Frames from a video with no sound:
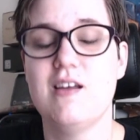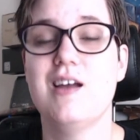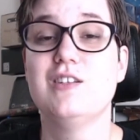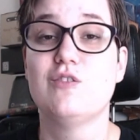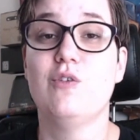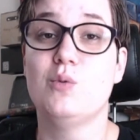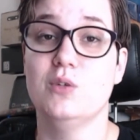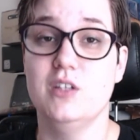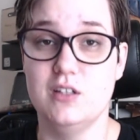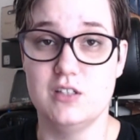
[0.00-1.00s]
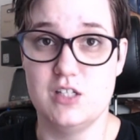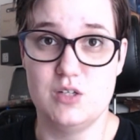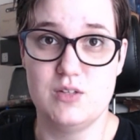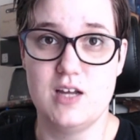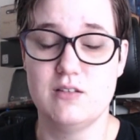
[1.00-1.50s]
It just felt really good to
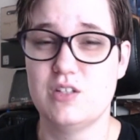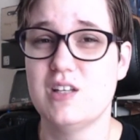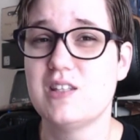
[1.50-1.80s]
do that. So that's